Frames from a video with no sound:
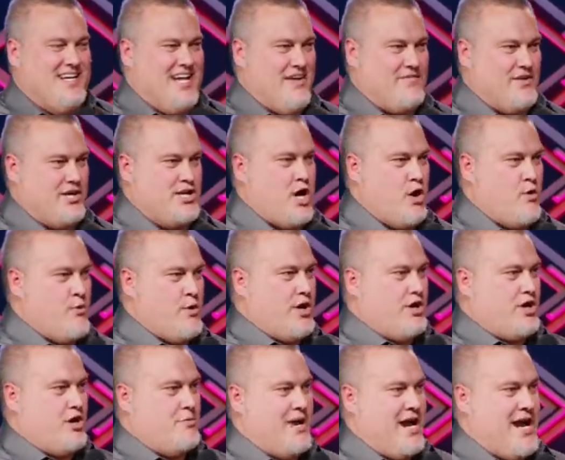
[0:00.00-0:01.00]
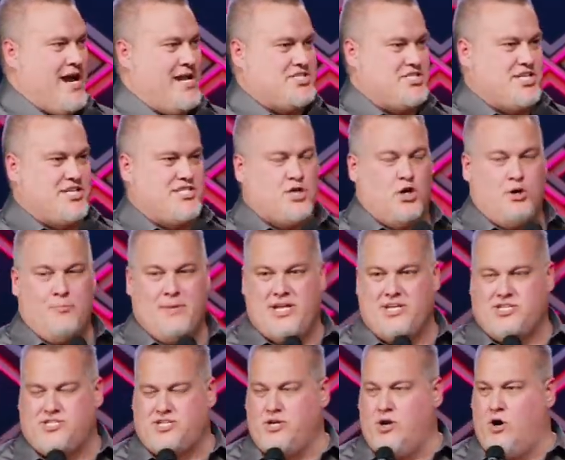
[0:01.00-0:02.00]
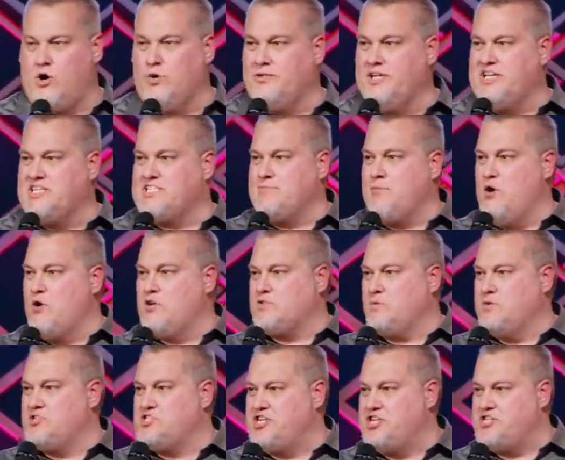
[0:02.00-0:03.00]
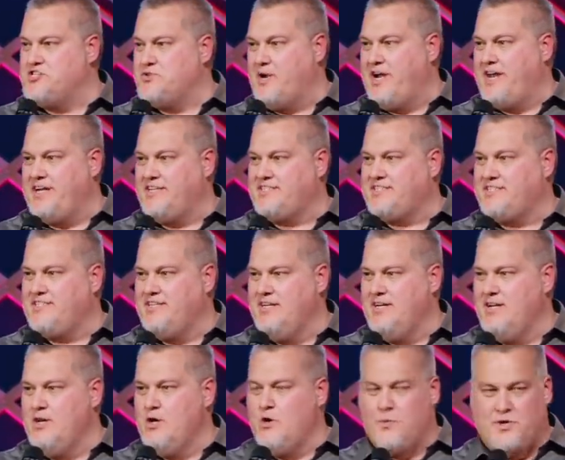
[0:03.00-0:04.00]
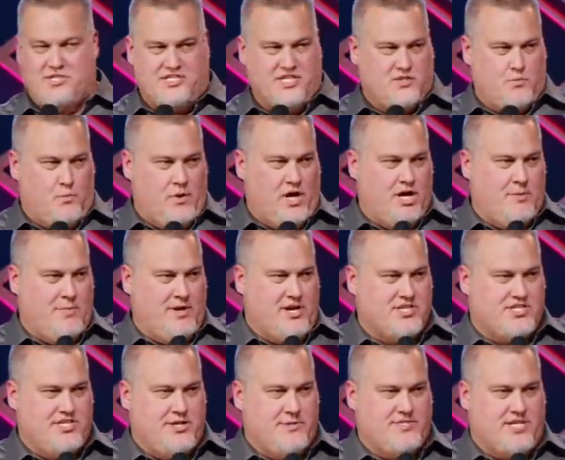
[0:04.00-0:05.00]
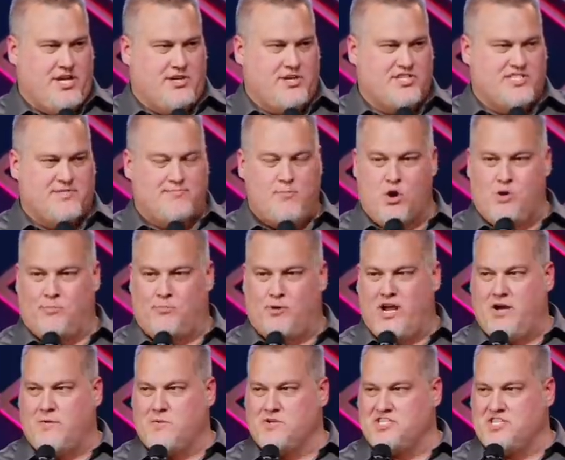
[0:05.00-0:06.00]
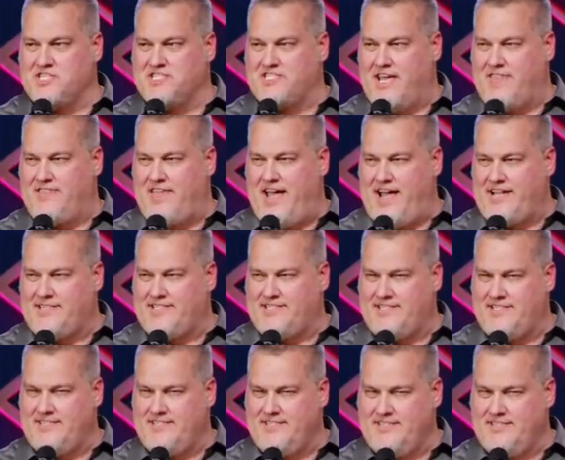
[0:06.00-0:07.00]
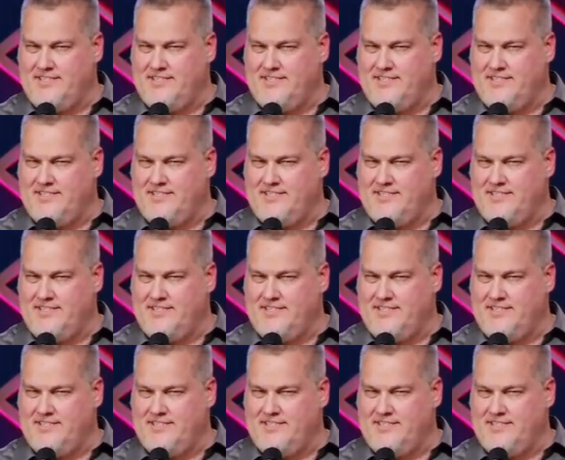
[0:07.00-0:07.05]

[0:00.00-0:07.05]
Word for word: I have a coworker of mine. She told me she only smokes when she drinks which is weird because she was on her smoke break when she said that.